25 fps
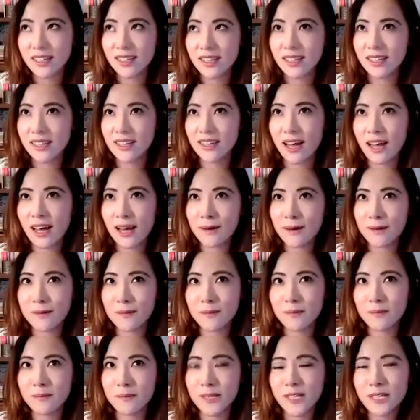how,
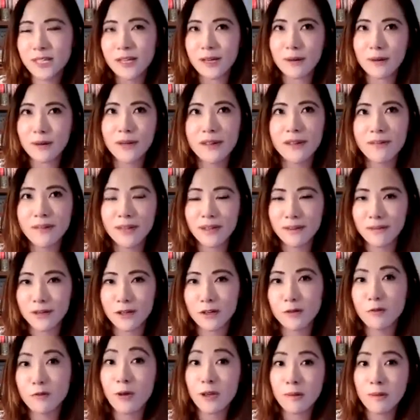you know, even if you're
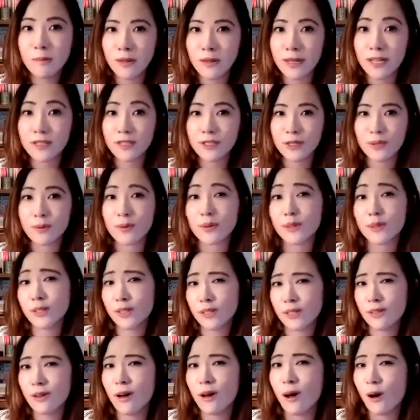in one place, you are
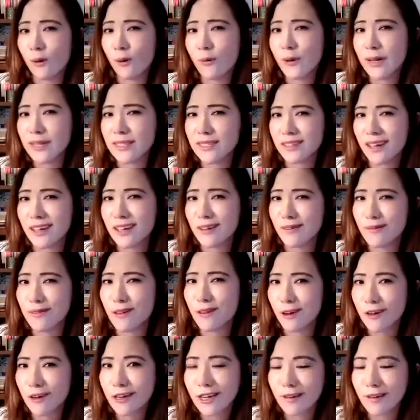still always kind of
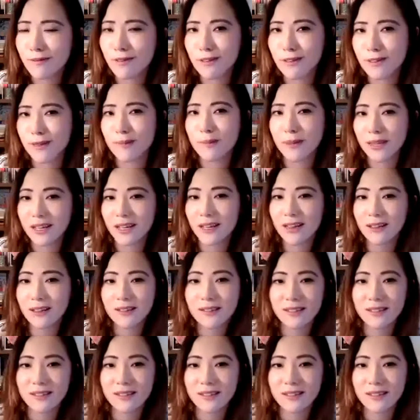longing for something else.